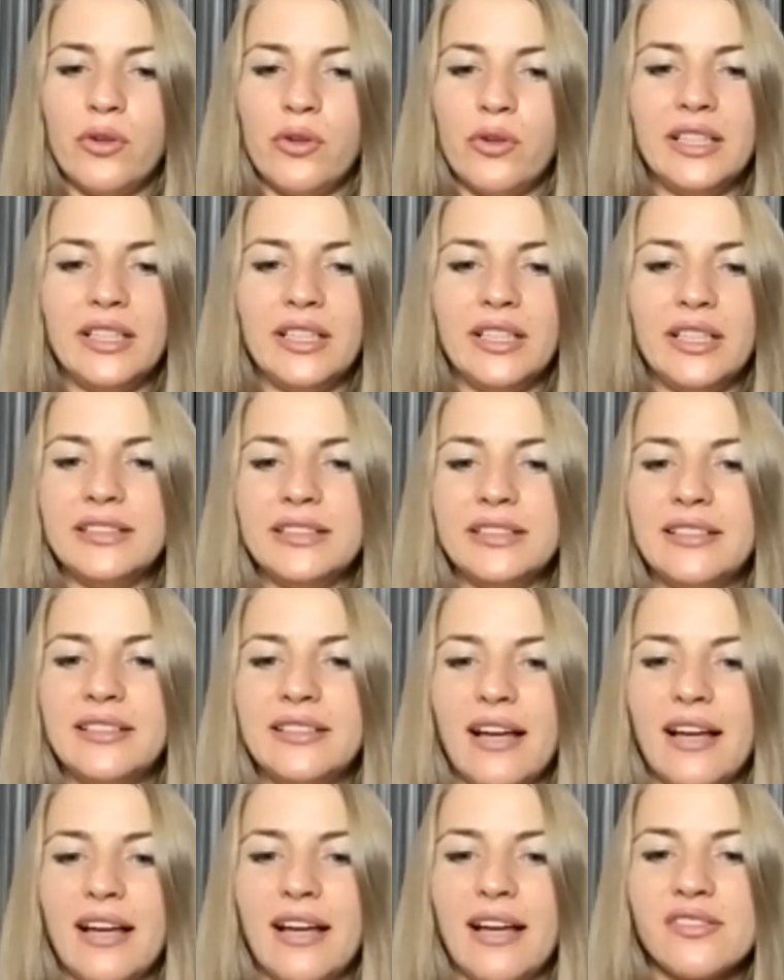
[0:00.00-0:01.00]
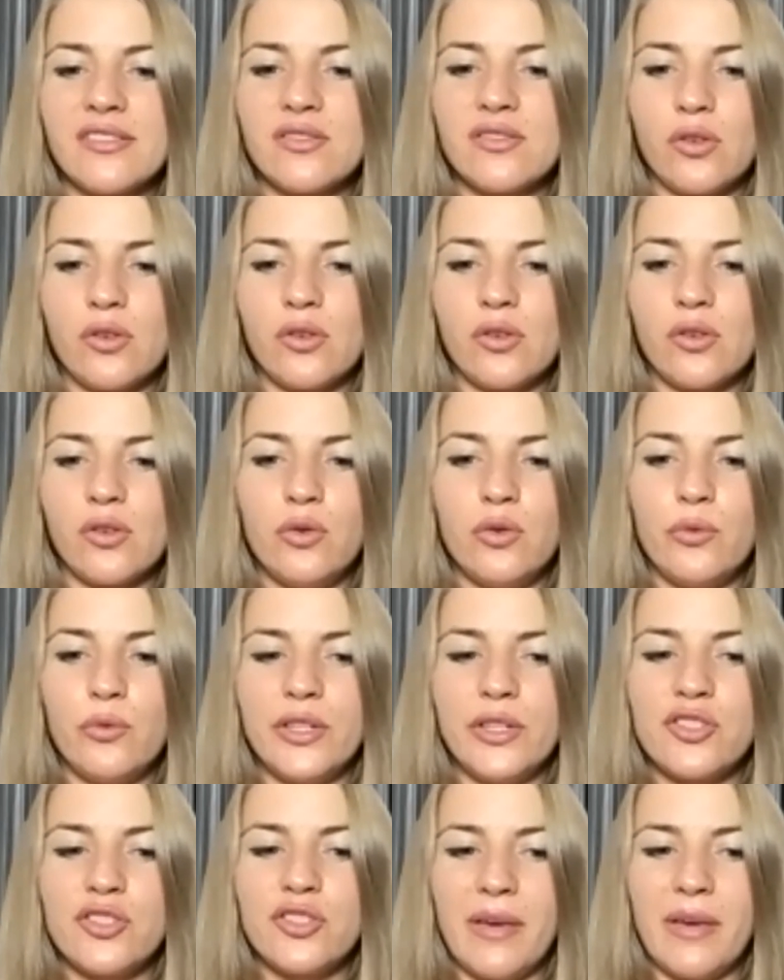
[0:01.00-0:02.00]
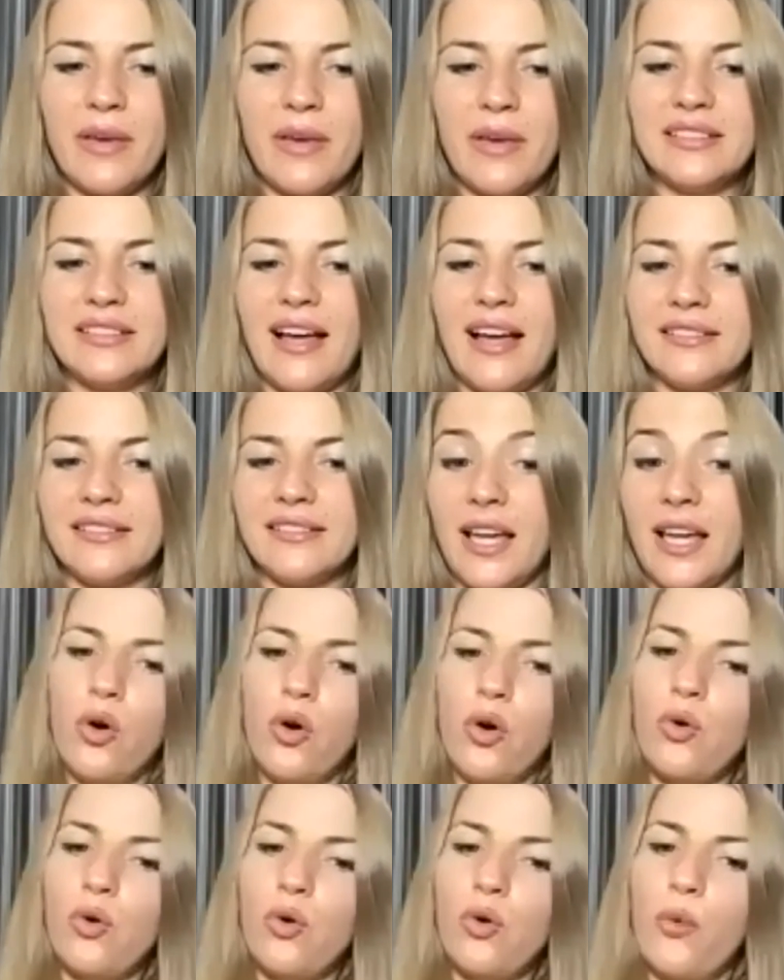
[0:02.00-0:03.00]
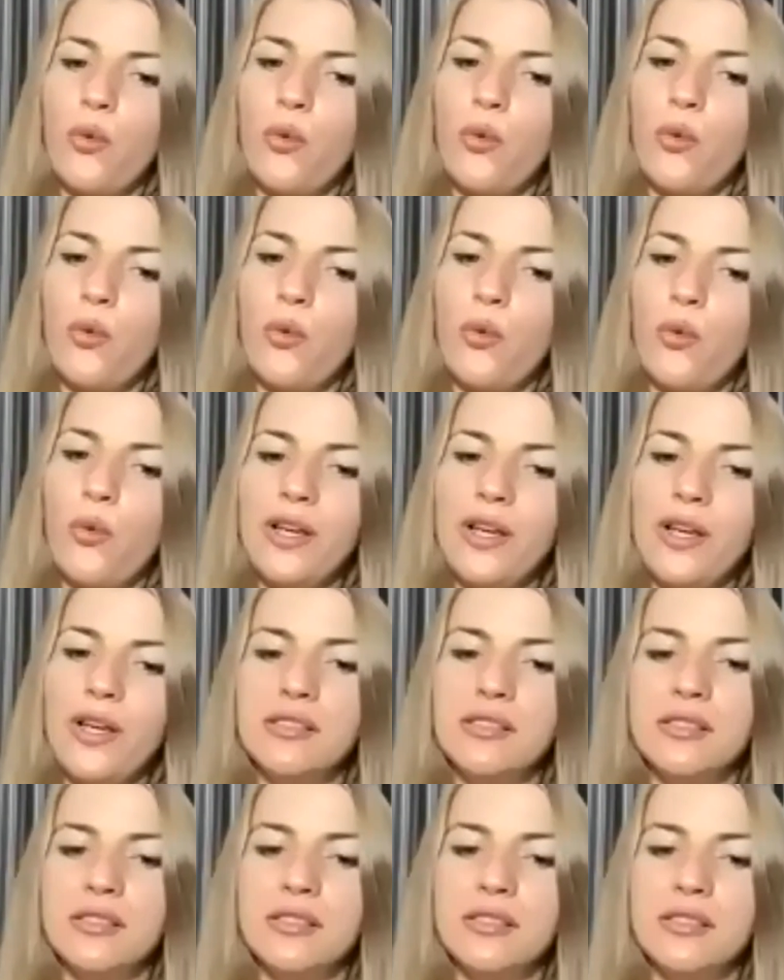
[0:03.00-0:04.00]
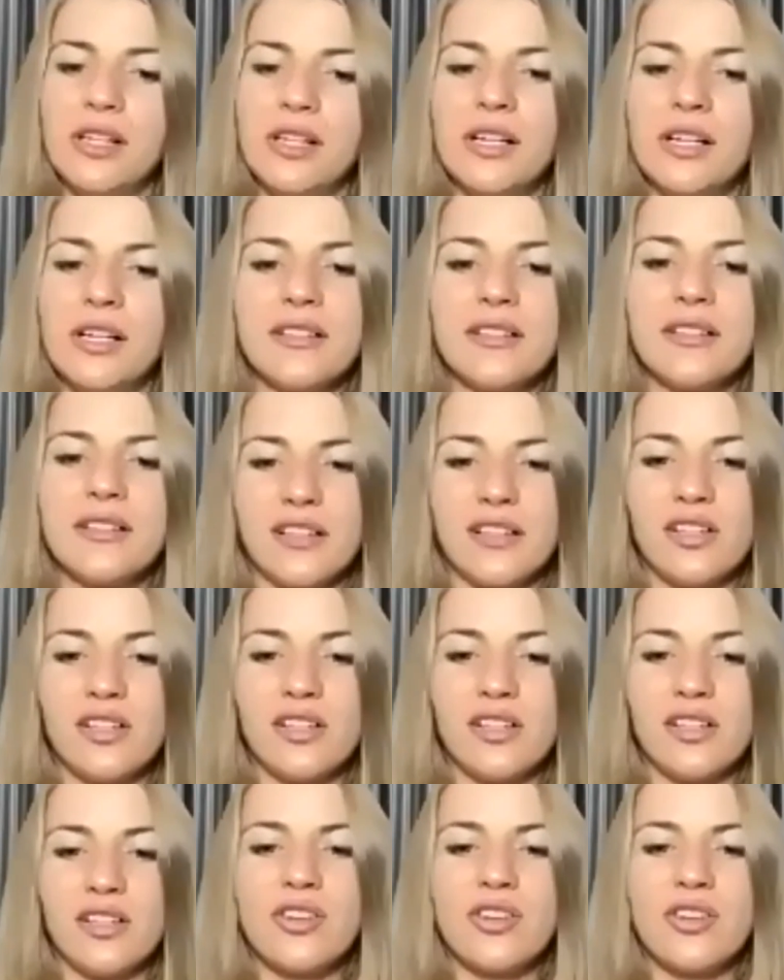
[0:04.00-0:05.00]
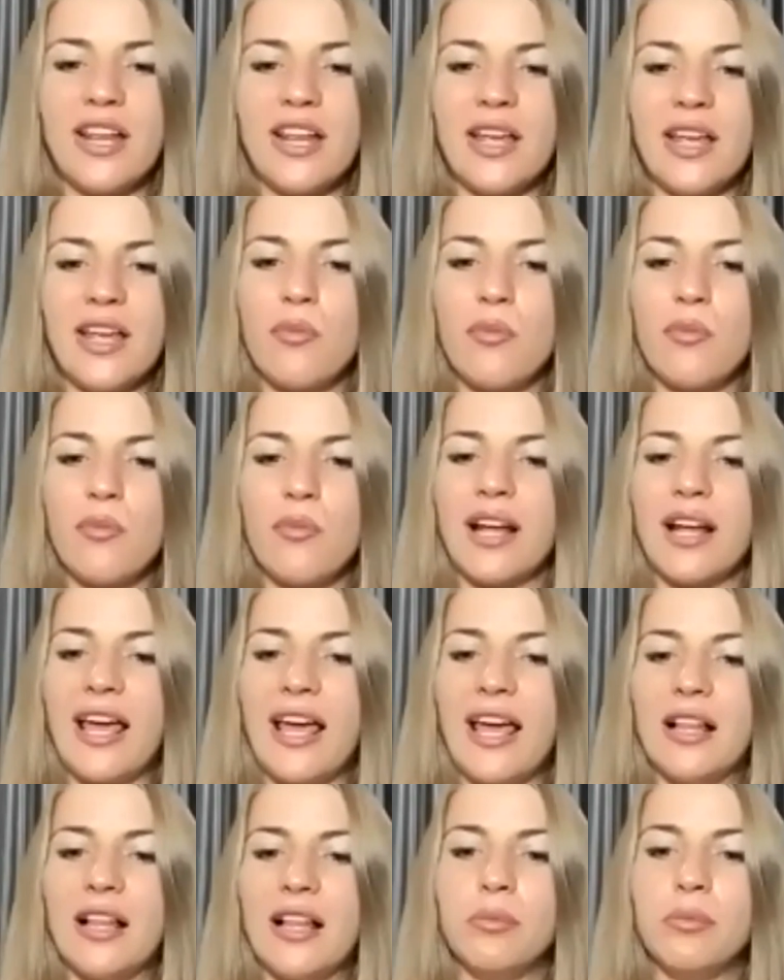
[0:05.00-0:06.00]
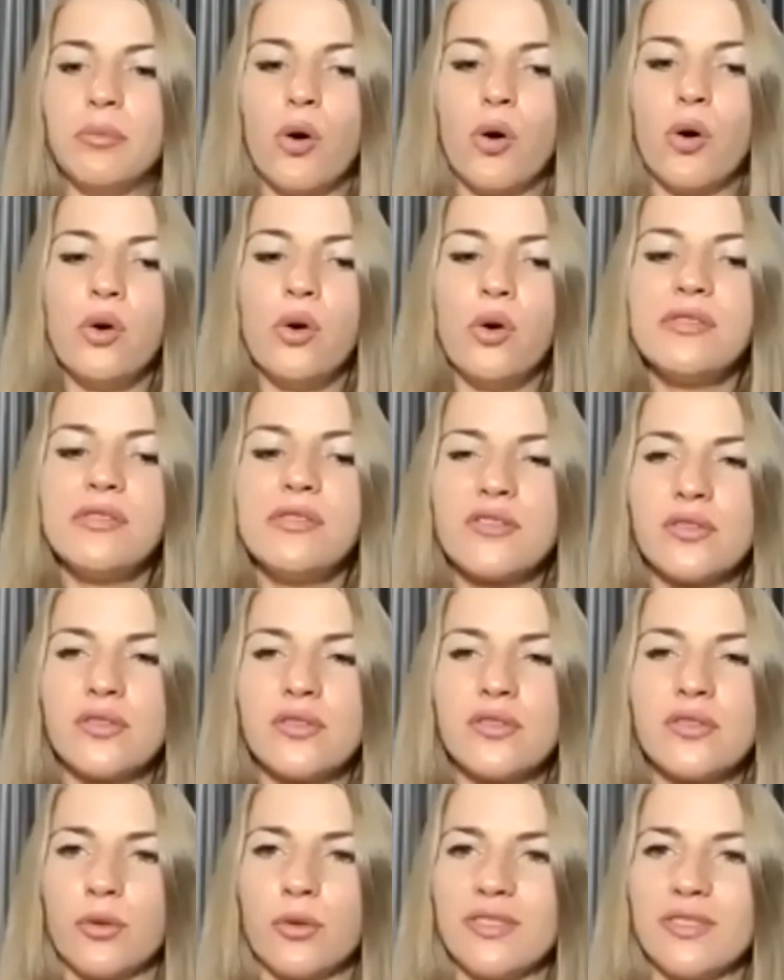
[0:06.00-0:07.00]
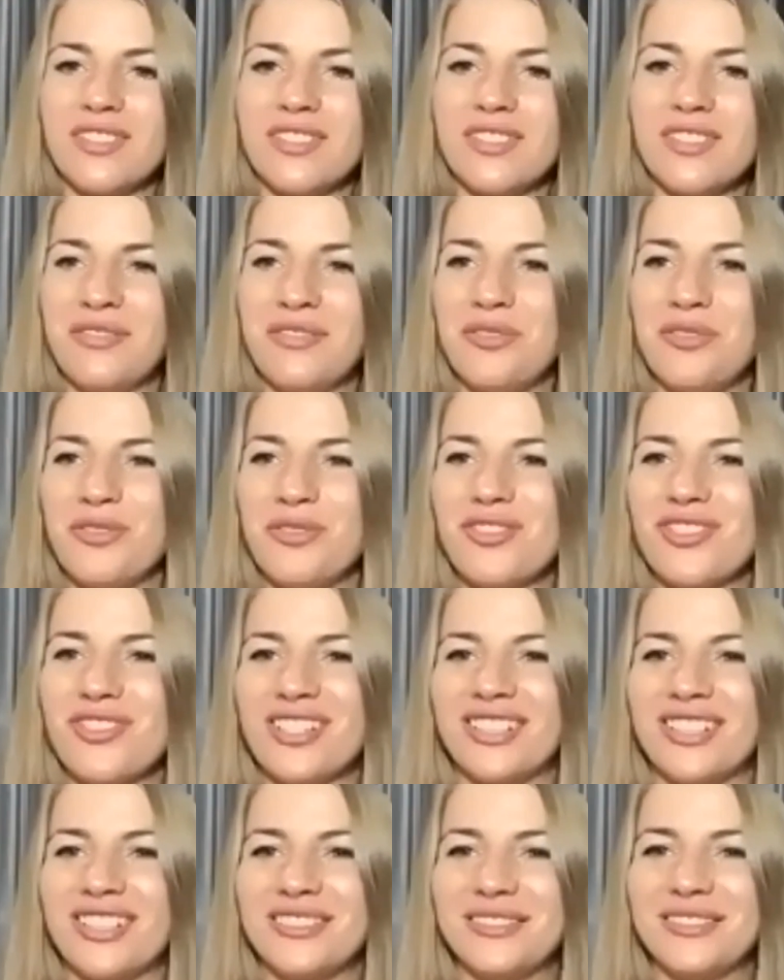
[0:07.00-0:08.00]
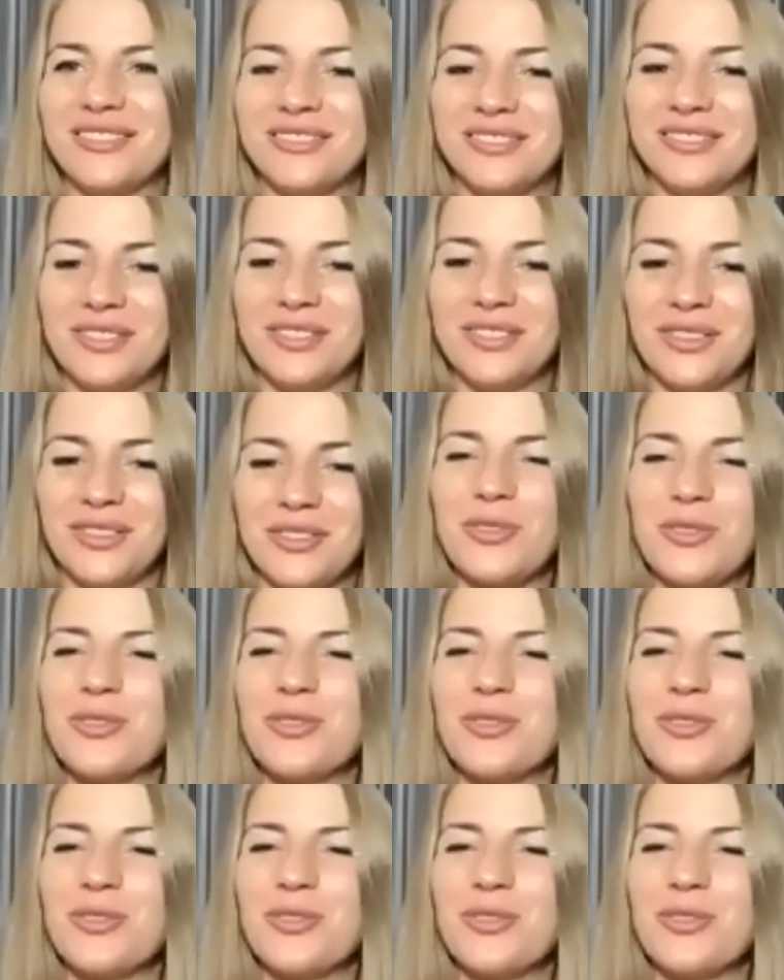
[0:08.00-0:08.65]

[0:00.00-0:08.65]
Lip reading: Is it going to help only that soul which made that effort last time? Or will such labor help all souls in future?